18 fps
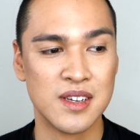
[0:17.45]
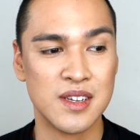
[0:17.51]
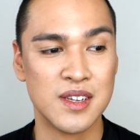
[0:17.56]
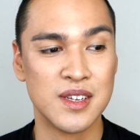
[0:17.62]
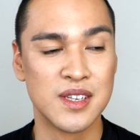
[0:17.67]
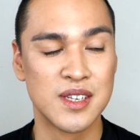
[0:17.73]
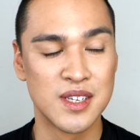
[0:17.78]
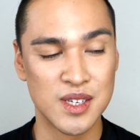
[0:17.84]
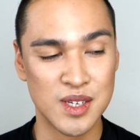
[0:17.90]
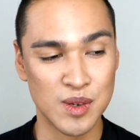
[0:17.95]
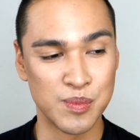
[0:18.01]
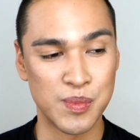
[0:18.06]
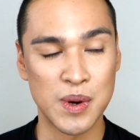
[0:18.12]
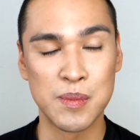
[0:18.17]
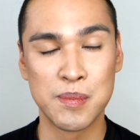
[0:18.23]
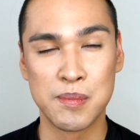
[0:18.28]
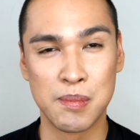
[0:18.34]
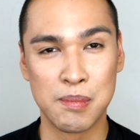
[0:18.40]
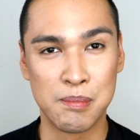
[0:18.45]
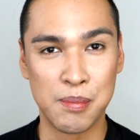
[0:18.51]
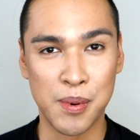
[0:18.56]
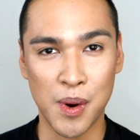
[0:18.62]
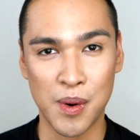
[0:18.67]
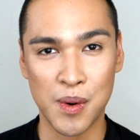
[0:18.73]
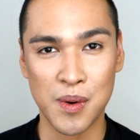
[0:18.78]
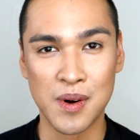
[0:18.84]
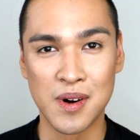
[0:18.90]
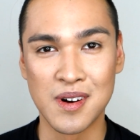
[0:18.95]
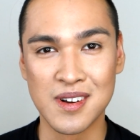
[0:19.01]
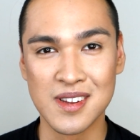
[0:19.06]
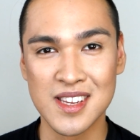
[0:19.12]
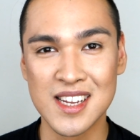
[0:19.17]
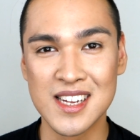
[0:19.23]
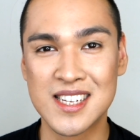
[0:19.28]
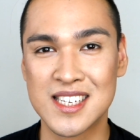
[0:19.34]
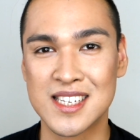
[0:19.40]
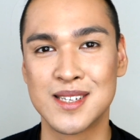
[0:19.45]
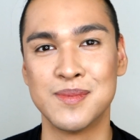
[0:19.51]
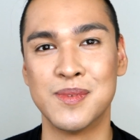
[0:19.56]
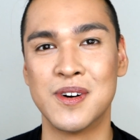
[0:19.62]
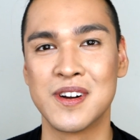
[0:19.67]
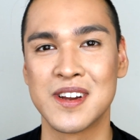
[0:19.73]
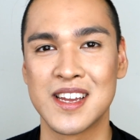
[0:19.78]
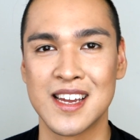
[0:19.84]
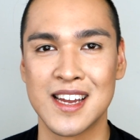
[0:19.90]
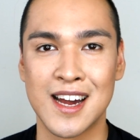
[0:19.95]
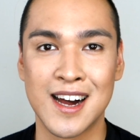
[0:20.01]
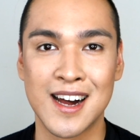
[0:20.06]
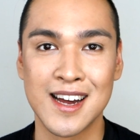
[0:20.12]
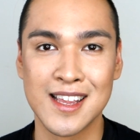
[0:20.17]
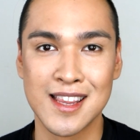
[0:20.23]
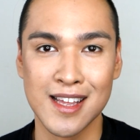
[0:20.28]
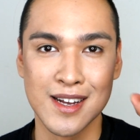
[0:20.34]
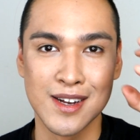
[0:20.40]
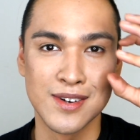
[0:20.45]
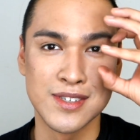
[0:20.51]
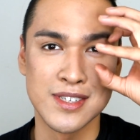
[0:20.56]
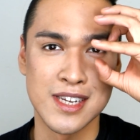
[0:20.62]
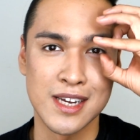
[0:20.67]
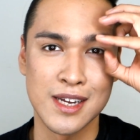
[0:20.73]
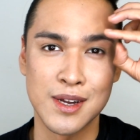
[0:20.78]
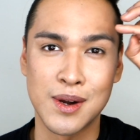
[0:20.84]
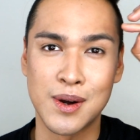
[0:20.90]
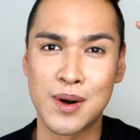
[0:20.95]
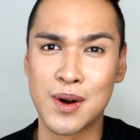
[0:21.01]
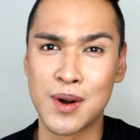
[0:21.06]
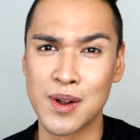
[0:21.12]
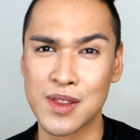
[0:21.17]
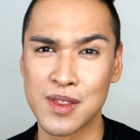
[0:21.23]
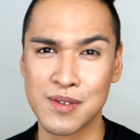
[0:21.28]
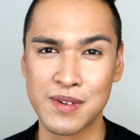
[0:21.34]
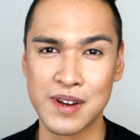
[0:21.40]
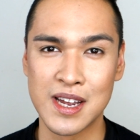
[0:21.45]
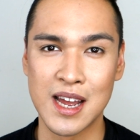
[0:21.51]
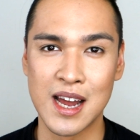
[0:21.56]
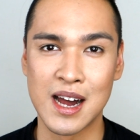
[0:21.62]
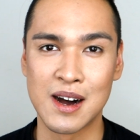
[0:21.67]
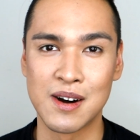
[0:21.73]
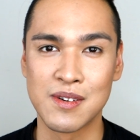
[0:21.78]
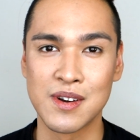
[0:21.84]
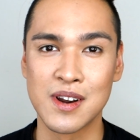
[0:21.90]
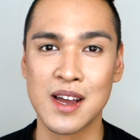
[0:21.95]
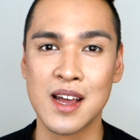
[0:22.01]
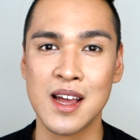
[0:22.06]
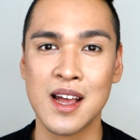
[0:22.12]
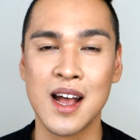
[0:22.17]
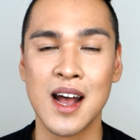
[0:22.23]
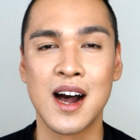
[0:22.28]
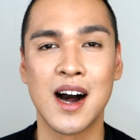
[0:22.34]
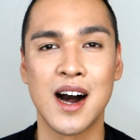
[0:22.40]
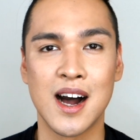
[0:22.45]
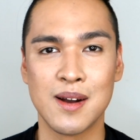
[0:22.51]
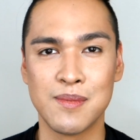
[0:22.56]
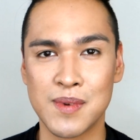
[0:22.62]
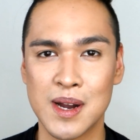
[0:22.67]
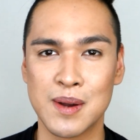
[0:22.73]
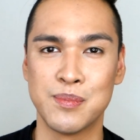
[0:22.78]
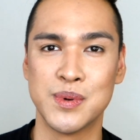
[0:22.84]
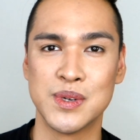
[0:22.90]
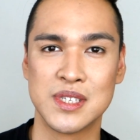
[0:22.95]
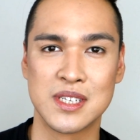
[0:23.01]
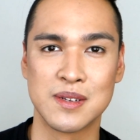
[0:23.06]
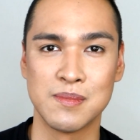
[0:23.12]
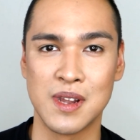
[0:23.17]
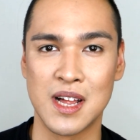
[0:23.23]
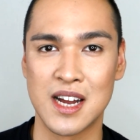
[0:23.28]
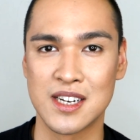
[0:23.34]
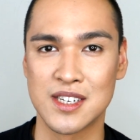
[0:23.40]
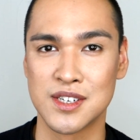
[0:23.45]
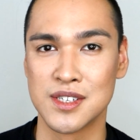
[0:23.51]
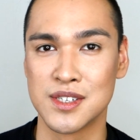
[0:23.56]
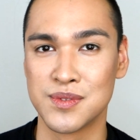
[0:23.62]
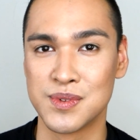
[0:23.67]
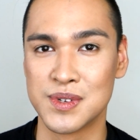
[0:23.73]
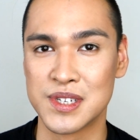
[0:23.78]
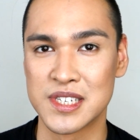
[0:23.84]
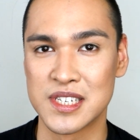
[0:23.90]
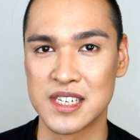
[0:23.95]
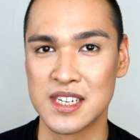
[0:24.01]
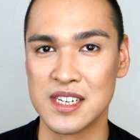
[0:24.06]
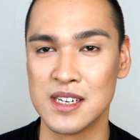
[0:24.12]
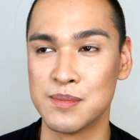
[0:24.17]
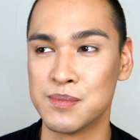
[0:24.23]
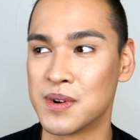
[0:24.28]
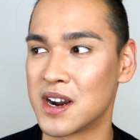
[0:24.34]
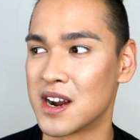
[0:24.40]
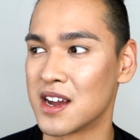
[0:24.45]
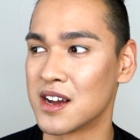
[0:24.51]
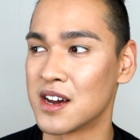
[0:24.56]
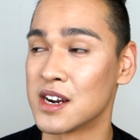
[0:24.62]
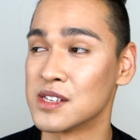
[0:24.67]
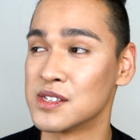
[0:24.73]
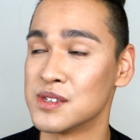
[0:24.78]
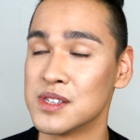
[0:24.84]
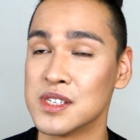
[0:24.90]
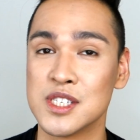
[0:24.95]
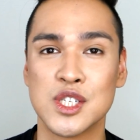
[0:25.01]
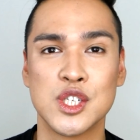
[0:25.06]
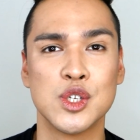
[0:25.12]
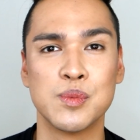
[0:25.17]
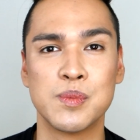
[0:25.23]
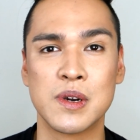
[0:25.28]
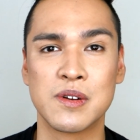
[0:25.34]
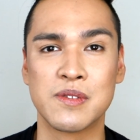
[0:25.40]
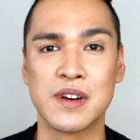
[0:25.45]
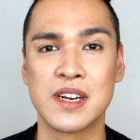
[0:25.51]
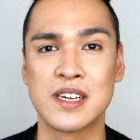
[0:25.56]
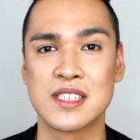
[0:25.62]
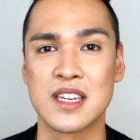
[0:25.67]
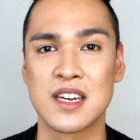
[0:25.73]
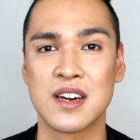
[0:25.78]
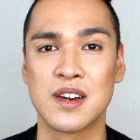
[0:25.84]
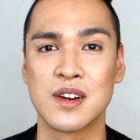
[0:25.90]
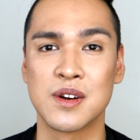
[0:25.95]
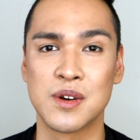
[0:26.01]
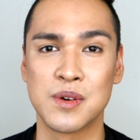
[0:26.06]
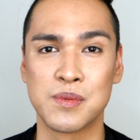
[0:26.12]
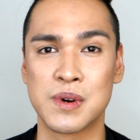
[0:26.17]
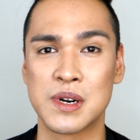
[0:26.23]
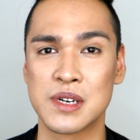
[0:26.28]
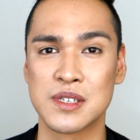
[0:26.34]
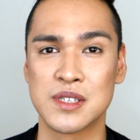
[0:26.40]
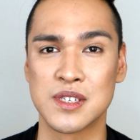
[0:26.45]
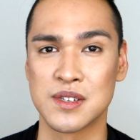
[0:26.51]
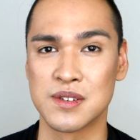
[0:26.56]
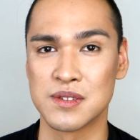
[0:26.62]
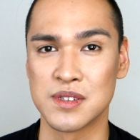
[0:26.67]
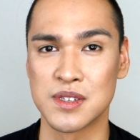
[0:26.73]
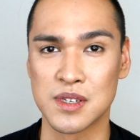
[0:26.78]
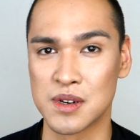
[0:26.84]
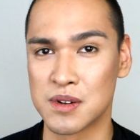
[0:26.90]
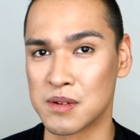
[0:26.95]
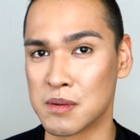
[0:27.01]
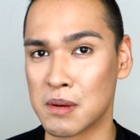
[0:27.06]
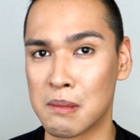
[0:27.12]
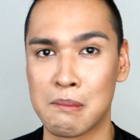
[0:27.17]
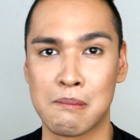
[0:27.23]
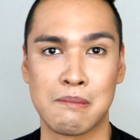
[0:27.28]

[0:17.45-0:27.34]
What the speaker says: super bold smoky eye that goes like all the way out. I might put some lashes, we'll see, but I gotta do this super quick because I gotta go to work soon, so